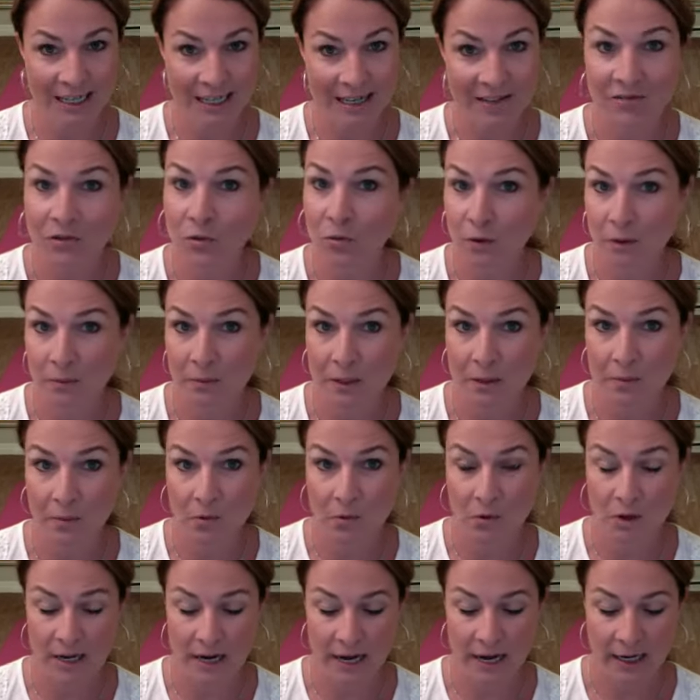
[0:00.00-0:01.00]
even when people
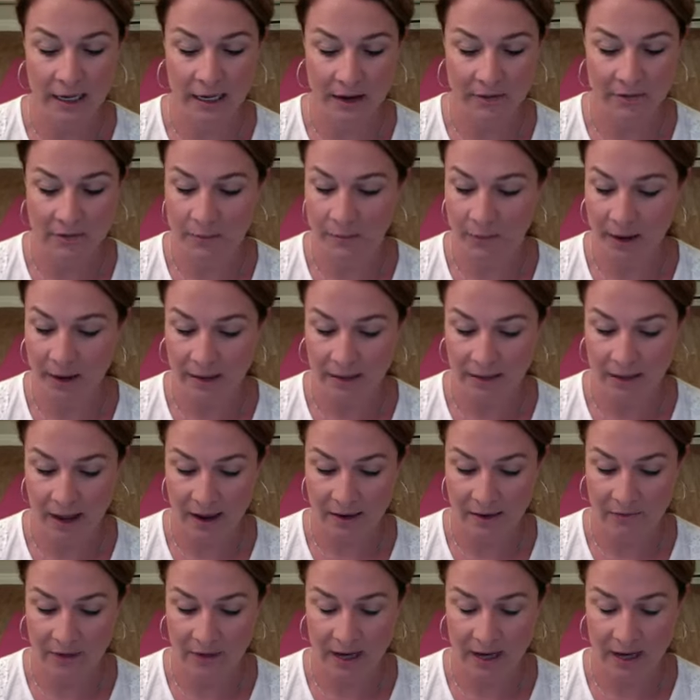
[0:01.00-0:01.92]
were negative in my life.